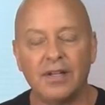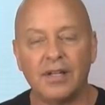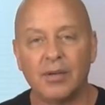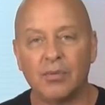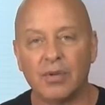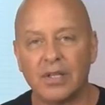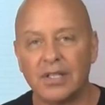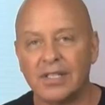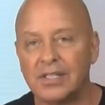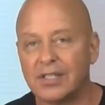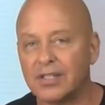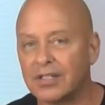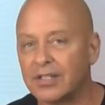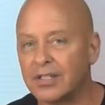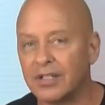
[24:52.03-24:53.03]
It
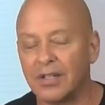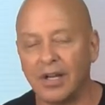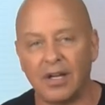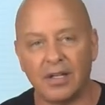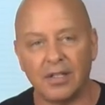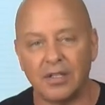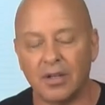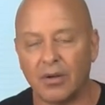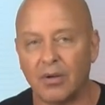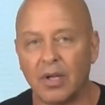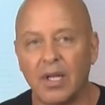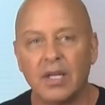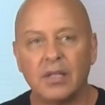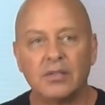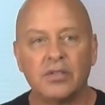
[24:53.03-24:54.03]
releases,
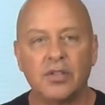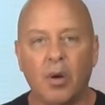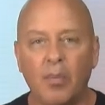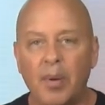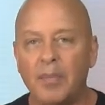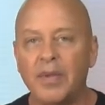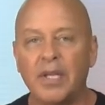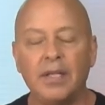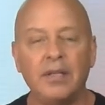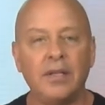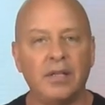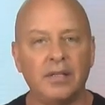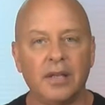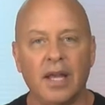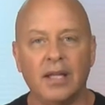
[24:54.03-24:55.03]
dopamine
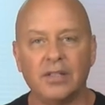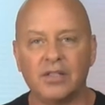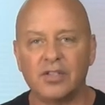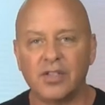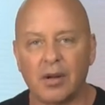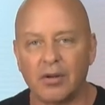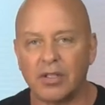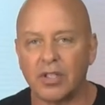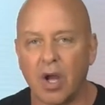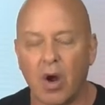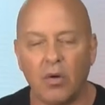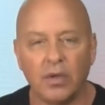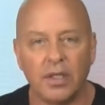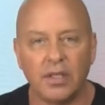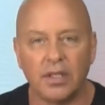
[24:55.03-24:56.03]
and
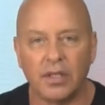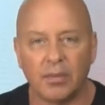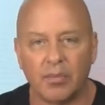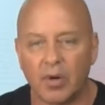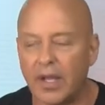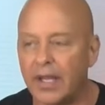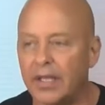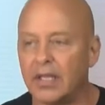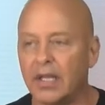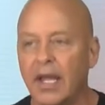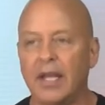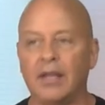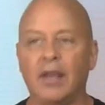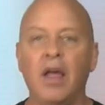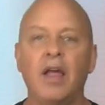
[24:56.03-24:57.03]
serotonin in the brain
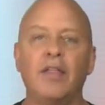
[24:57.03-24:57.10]
and